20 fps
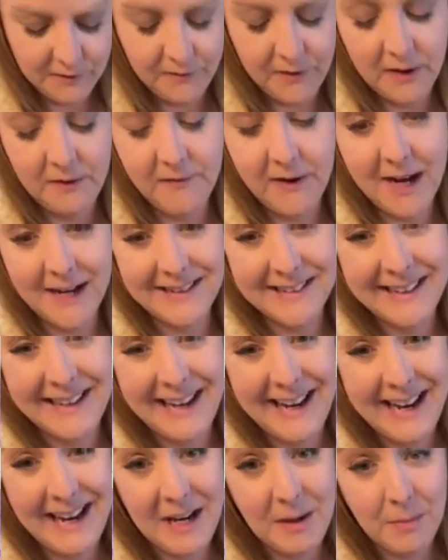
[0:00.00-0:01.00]
So fun
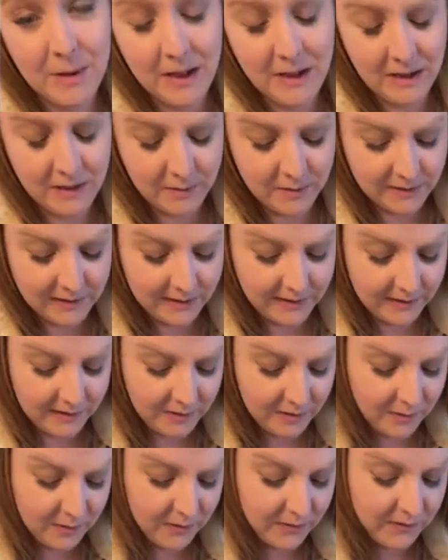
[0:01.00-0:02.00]
fact, I hate painting with
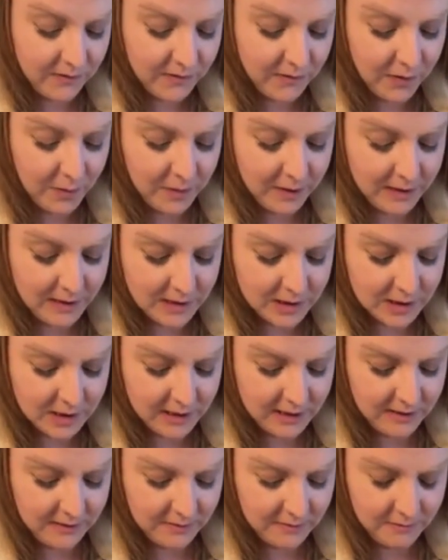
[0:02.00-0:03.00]
yellow so
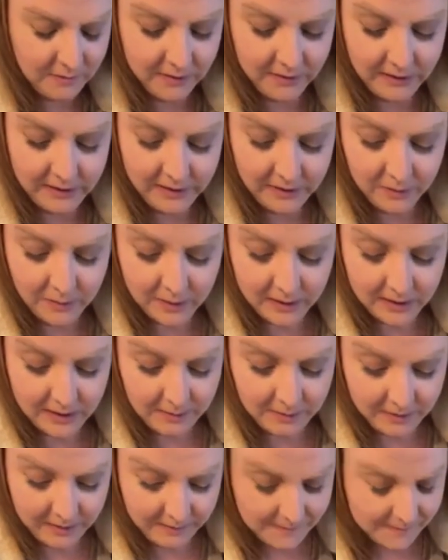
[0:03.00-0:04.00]
much. I don't really know
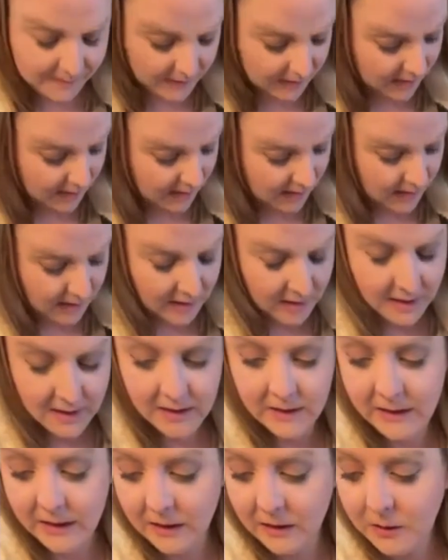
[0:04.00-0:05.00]
why, but
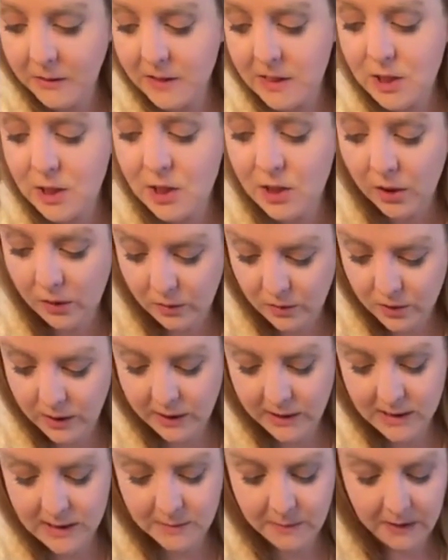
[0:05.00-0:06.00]
yellow is so
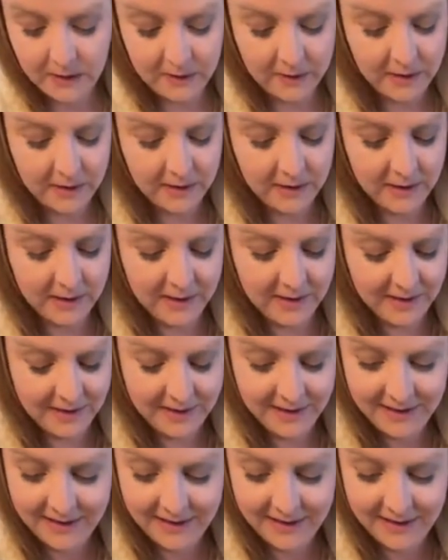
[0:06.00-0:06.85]
transparent.